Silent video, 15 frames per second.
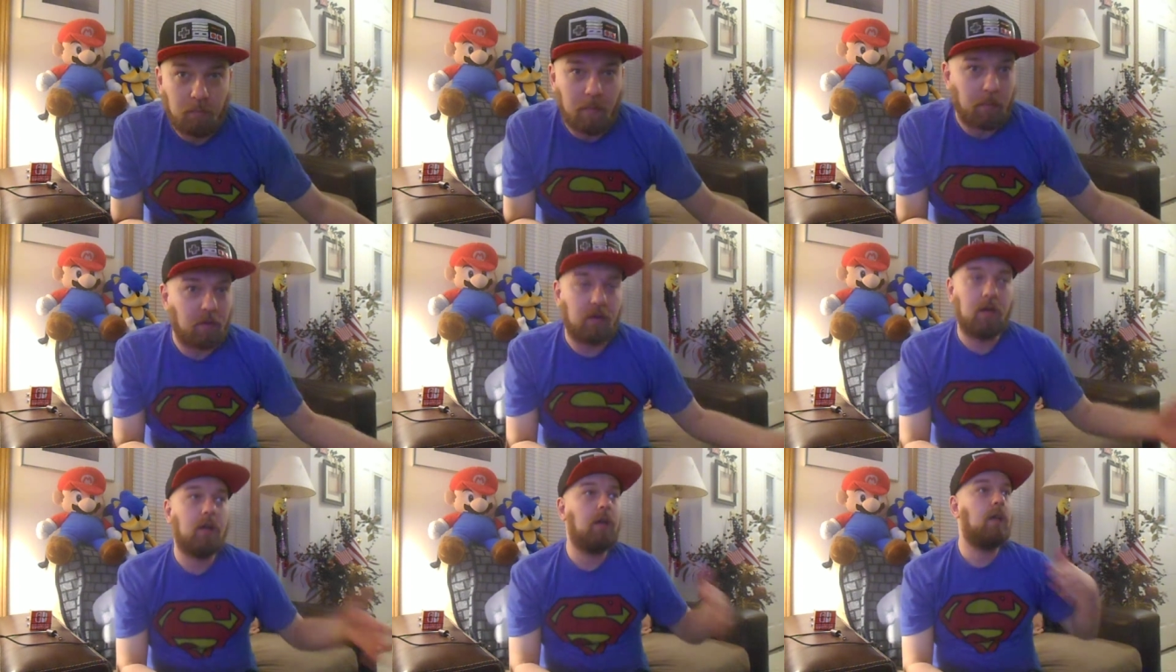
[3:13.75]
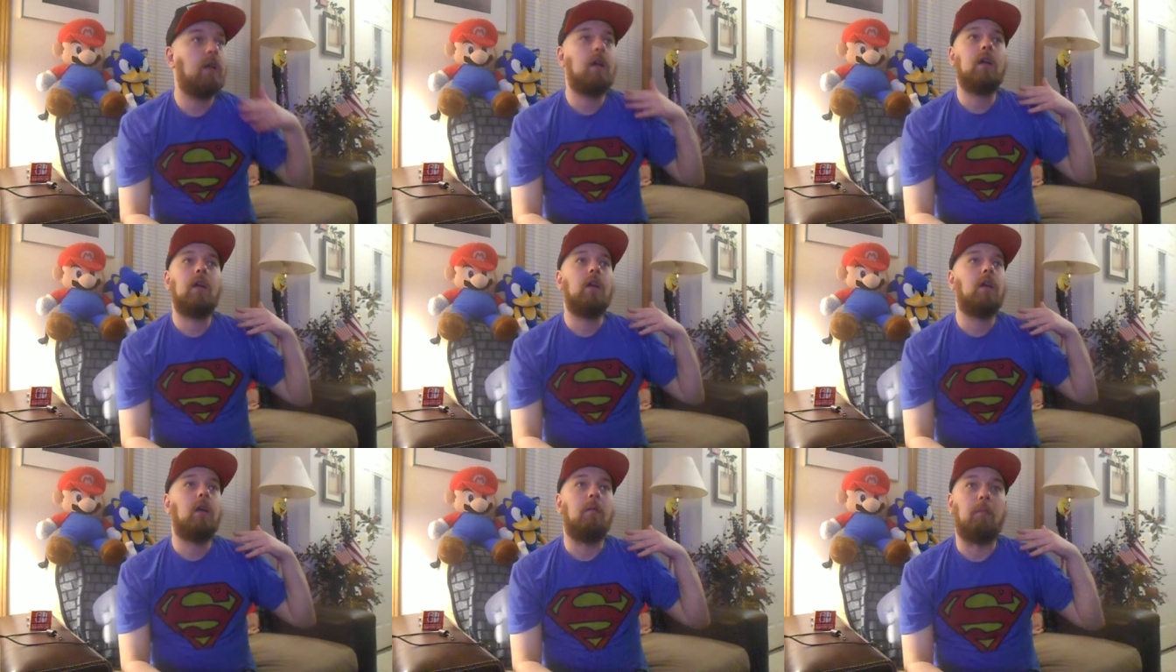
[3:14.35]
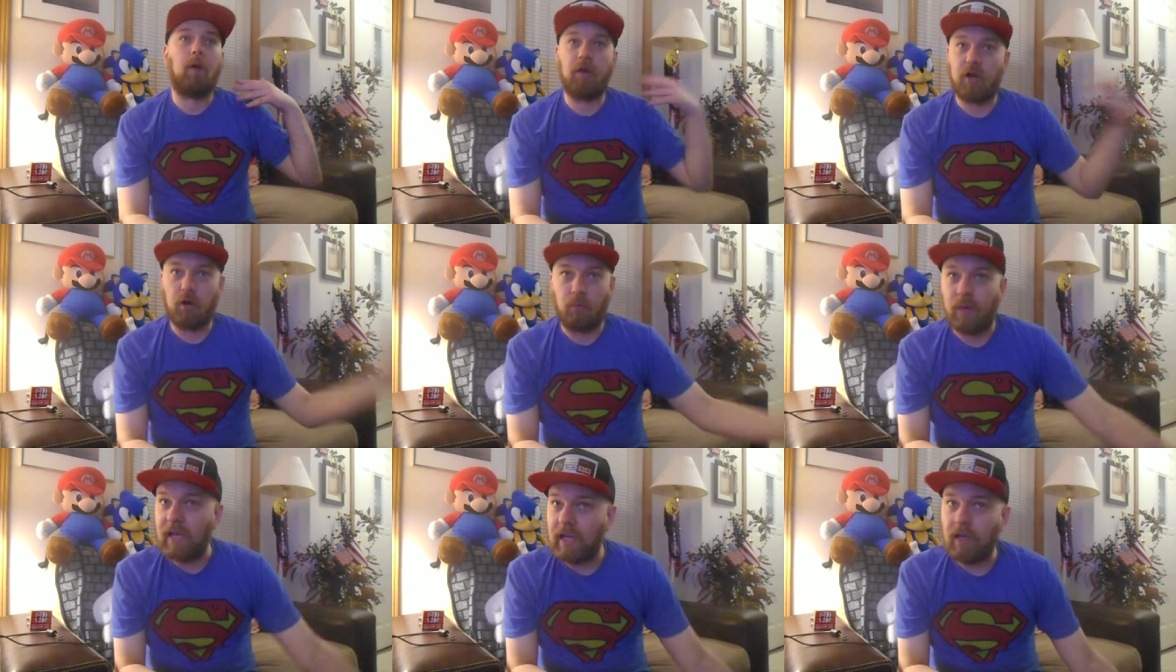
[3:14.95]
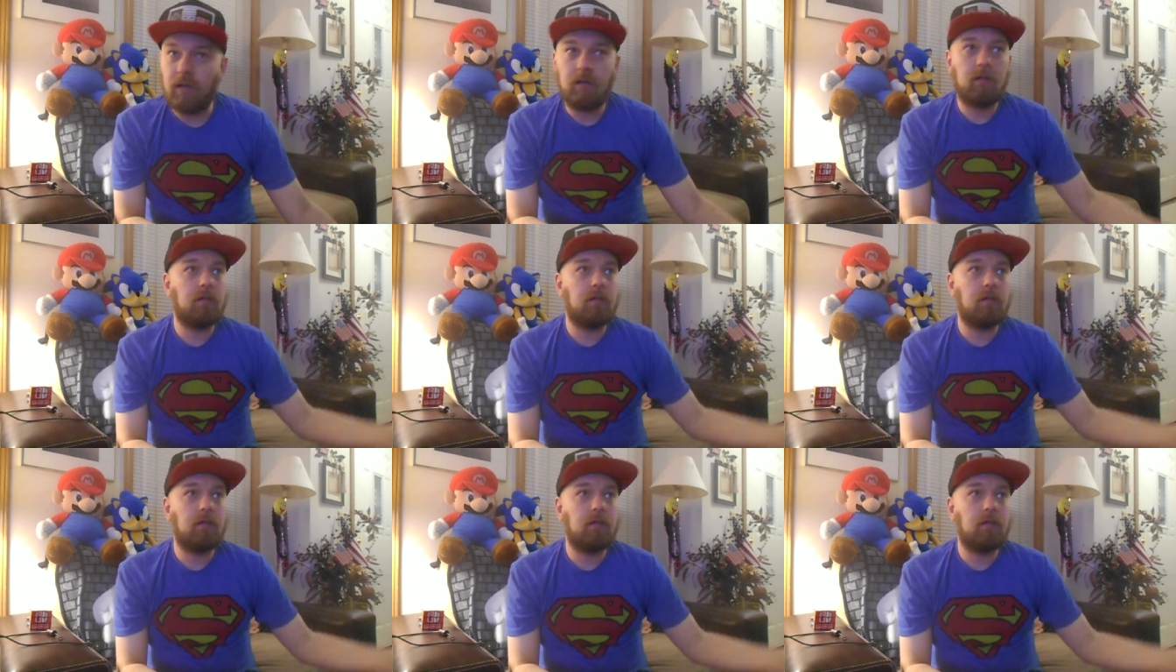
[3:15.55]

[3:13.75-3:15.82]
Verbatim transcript: remember? Mario Kart Wii.